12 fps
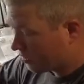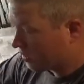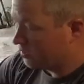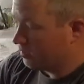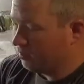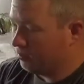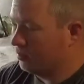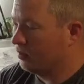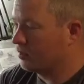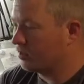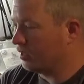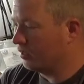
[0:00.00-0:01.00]
so
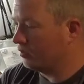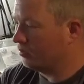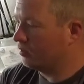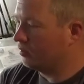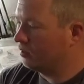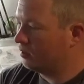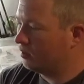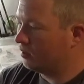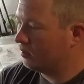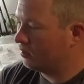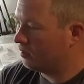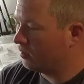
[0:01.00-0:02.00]
still,
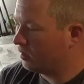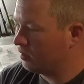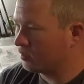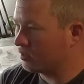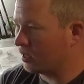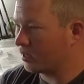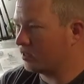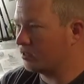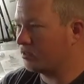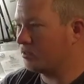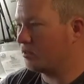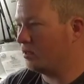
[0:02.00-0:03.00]
that looks like
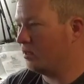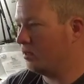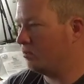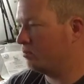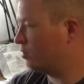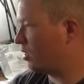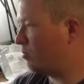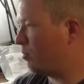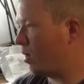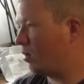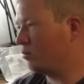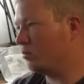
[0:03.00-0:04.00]
it's same
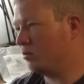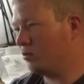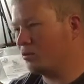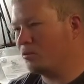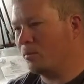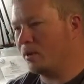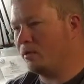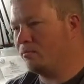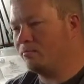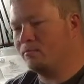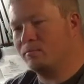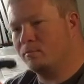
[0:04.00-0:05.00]
bottle, so it's going to be
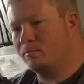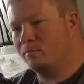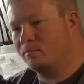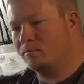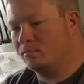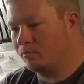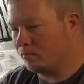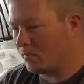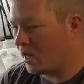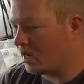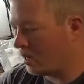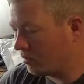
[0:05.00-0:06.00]

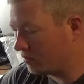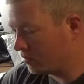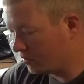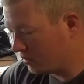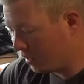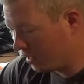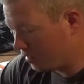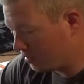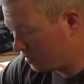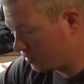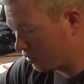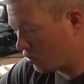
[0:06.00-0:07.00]
8 ounces of that.
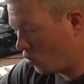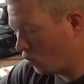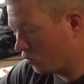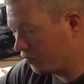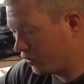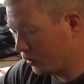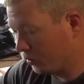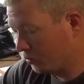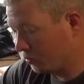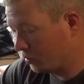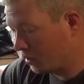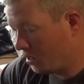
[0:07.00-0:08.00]
This is corn
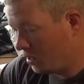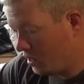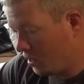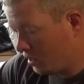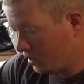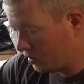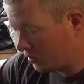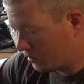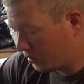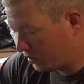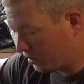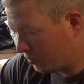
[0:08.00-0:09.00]
fused. This is
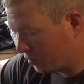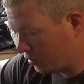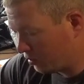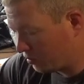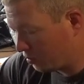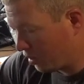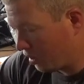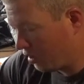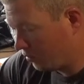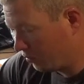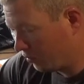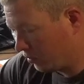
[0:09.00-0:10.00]
just something to spray
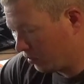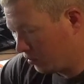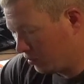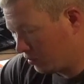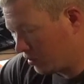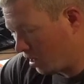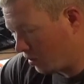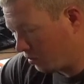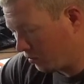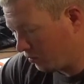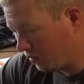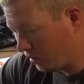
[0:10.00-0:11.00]
over top
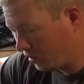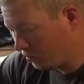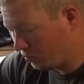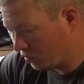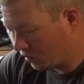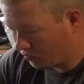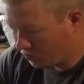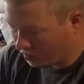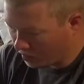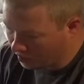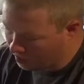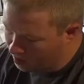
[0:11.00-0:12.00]
of whatever
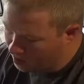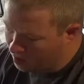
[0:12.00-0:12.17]
bait.